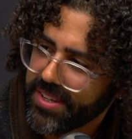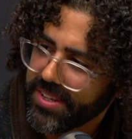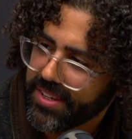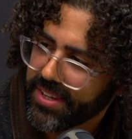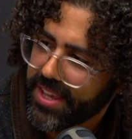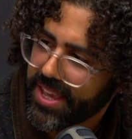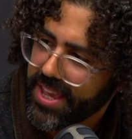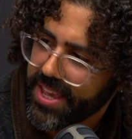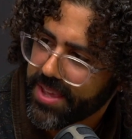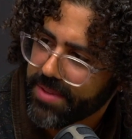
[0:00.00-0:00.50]

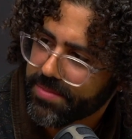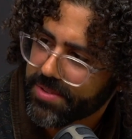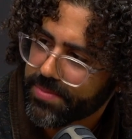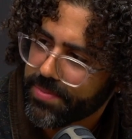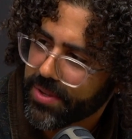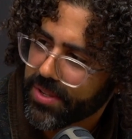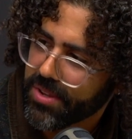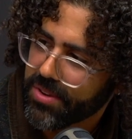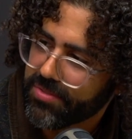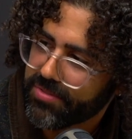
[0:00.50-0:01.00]
games
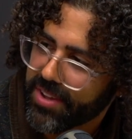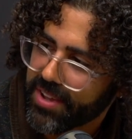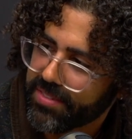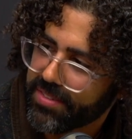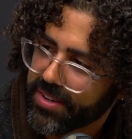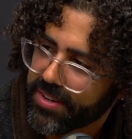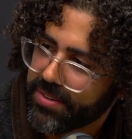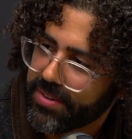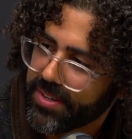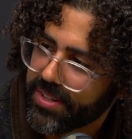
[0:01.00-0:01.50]
below
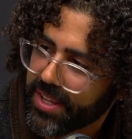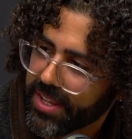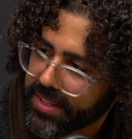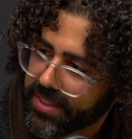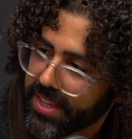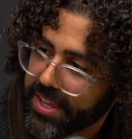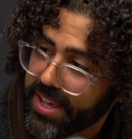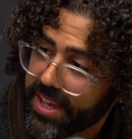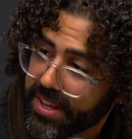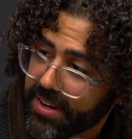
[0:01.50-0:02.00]
500. Like
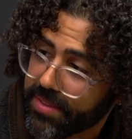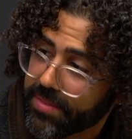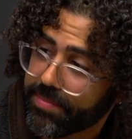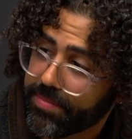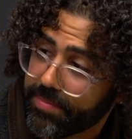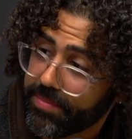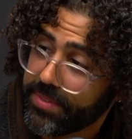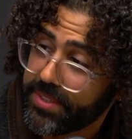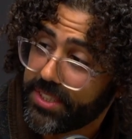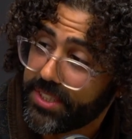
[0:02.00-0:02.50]
they had a
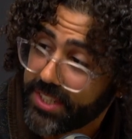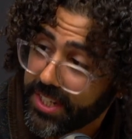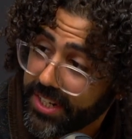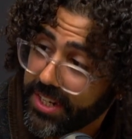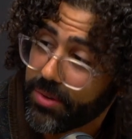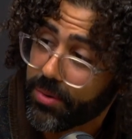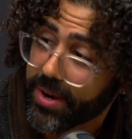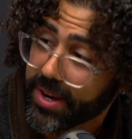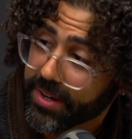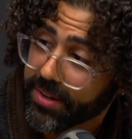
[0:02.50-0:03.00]

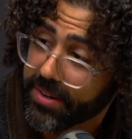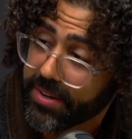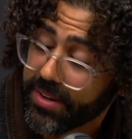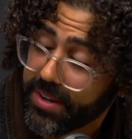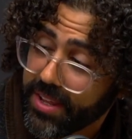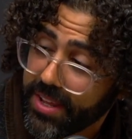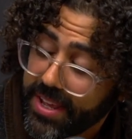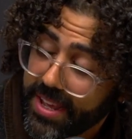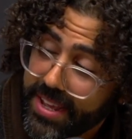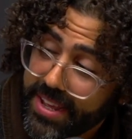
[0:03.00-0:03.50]
shitty record.
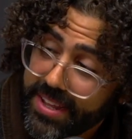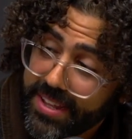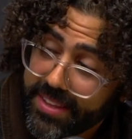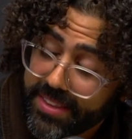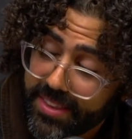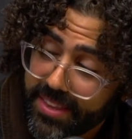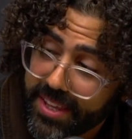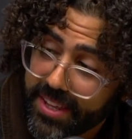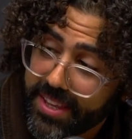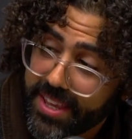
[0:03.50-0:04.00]

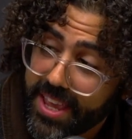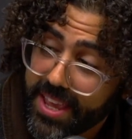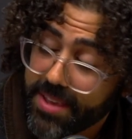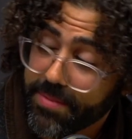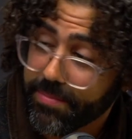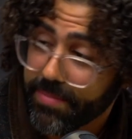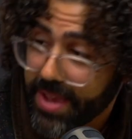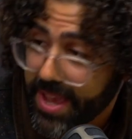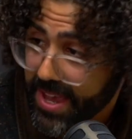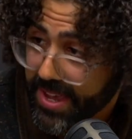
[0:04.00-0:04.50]
They
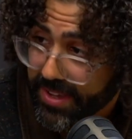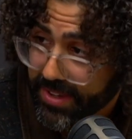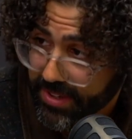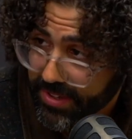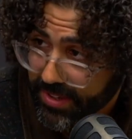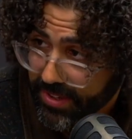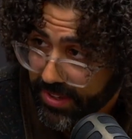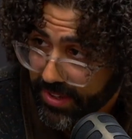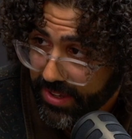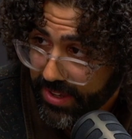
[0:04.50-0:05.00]
came back
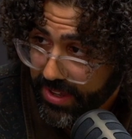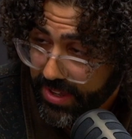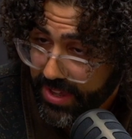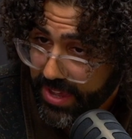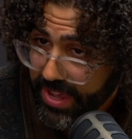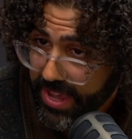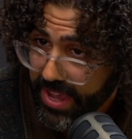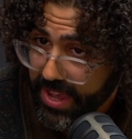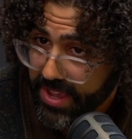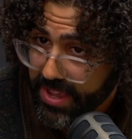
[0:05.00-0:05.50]

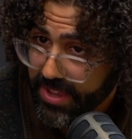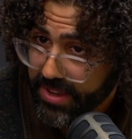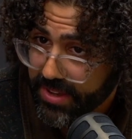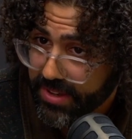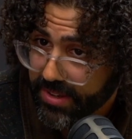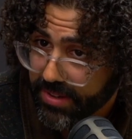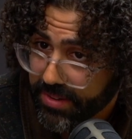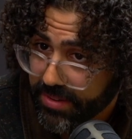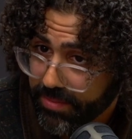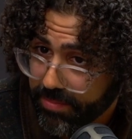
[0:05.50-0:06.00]

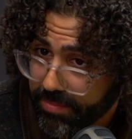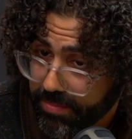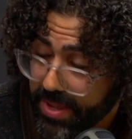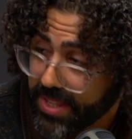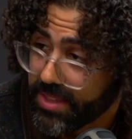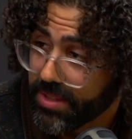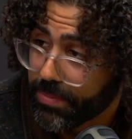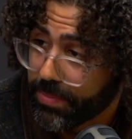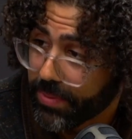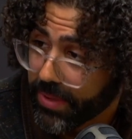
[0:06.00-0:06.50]
and
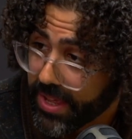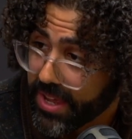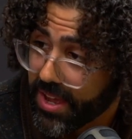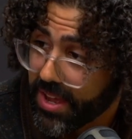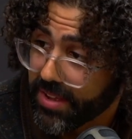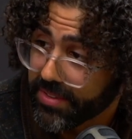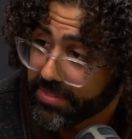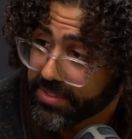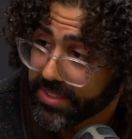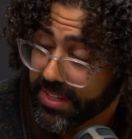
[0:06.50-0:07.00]
made the
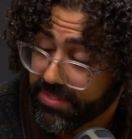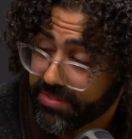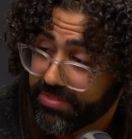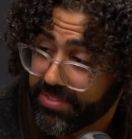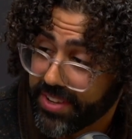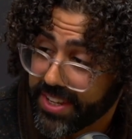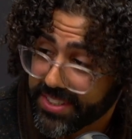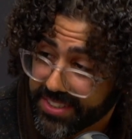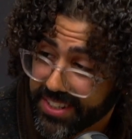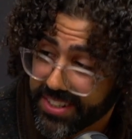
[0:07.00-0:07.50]
playoffs and
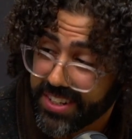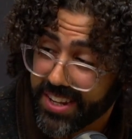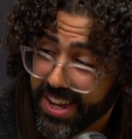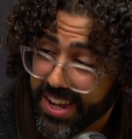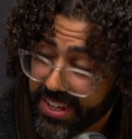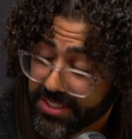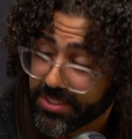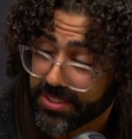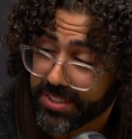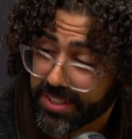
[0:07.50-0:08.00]
faced the
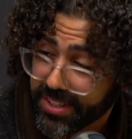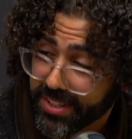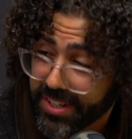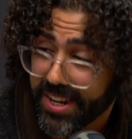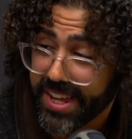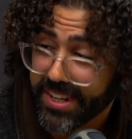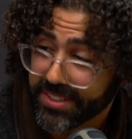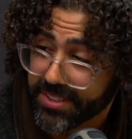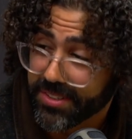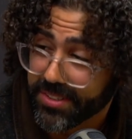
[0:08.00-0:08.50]
Dodgers in the
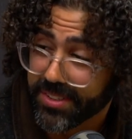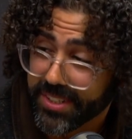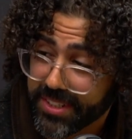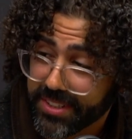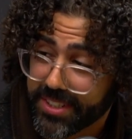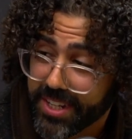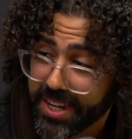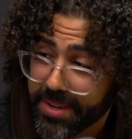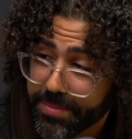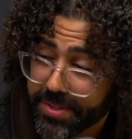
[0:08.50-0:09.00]
National League
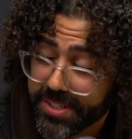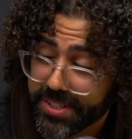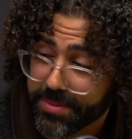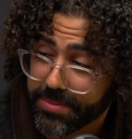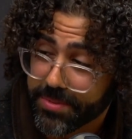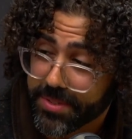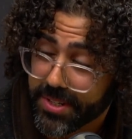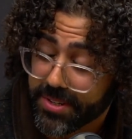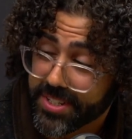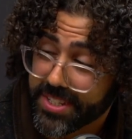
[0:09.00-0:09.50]
Championship
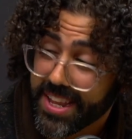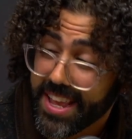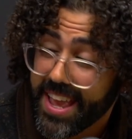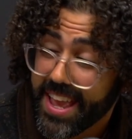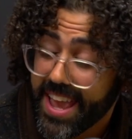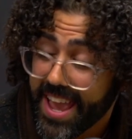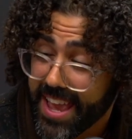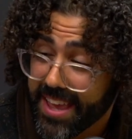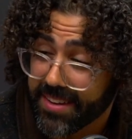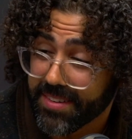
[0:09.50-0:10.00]
Series
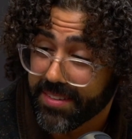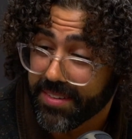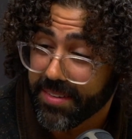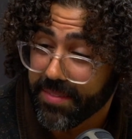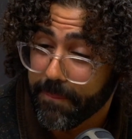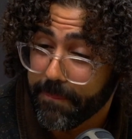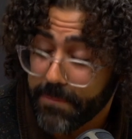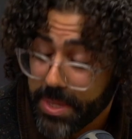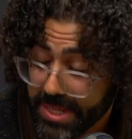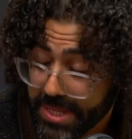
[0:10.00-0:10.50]
and
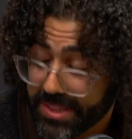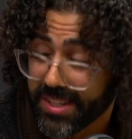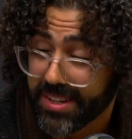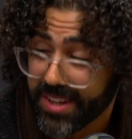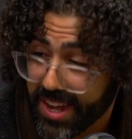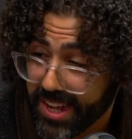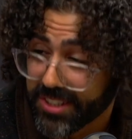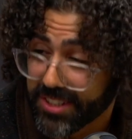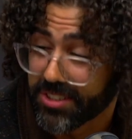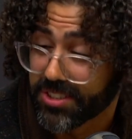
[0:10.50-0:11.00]
beat the
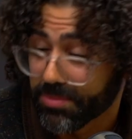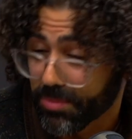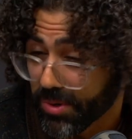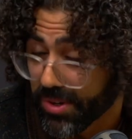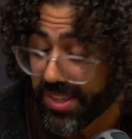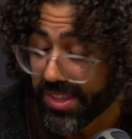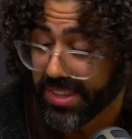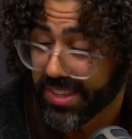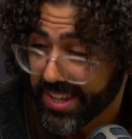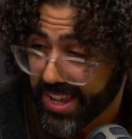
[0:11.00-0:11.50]
Dodgers more
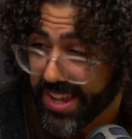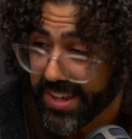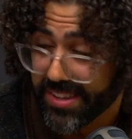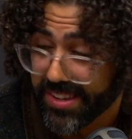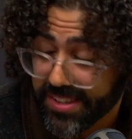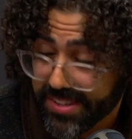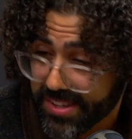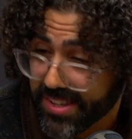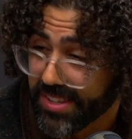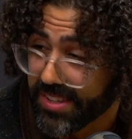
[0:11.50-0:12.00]
than the
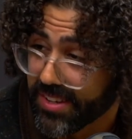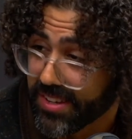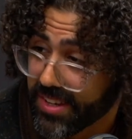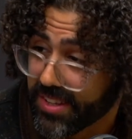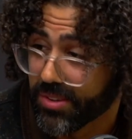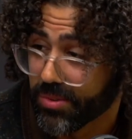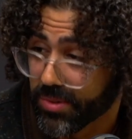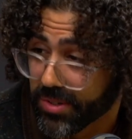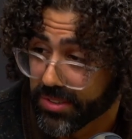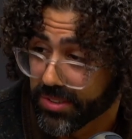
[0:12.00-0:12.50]
Yankees did in
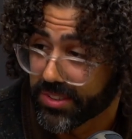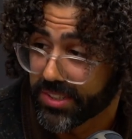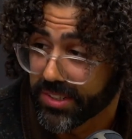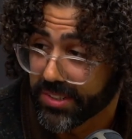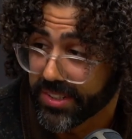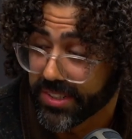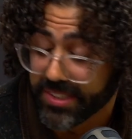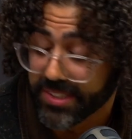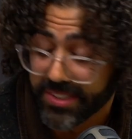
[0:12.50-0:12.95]
the World Series.